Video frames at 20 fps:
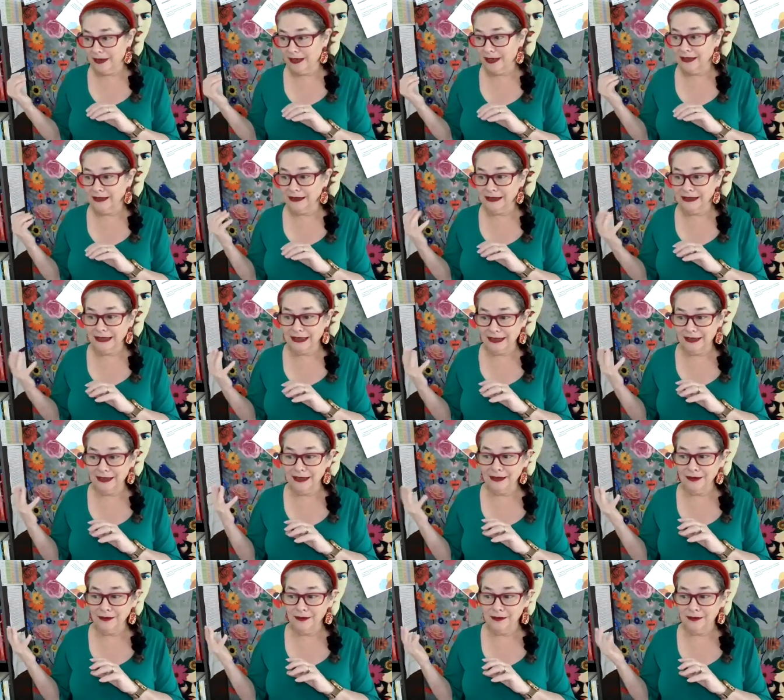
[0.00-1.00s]

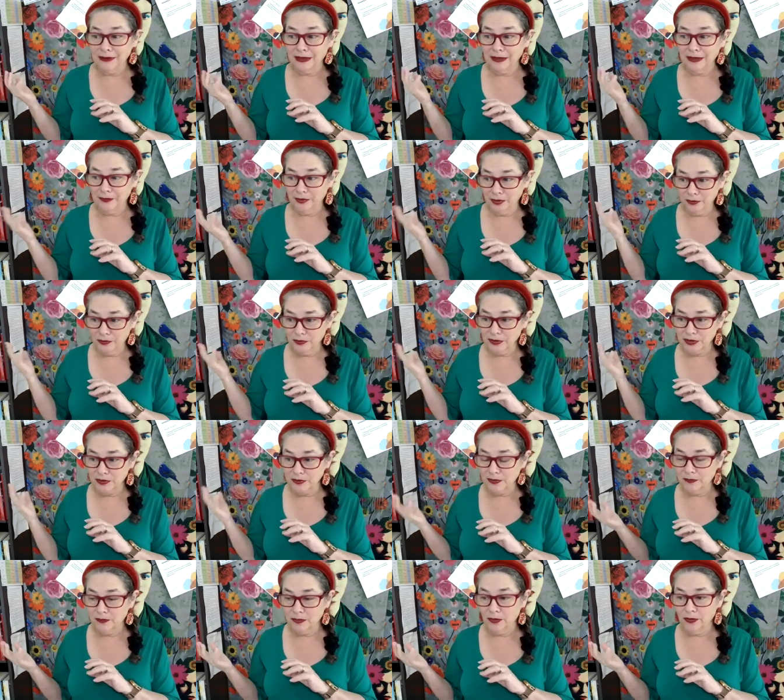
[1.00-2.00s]
Eleni, who works
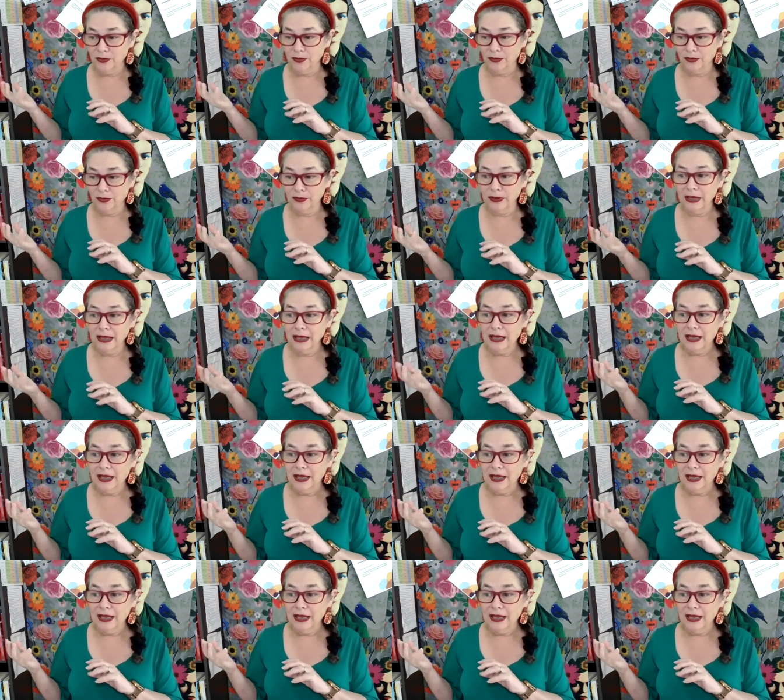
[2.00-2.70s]
with Paul,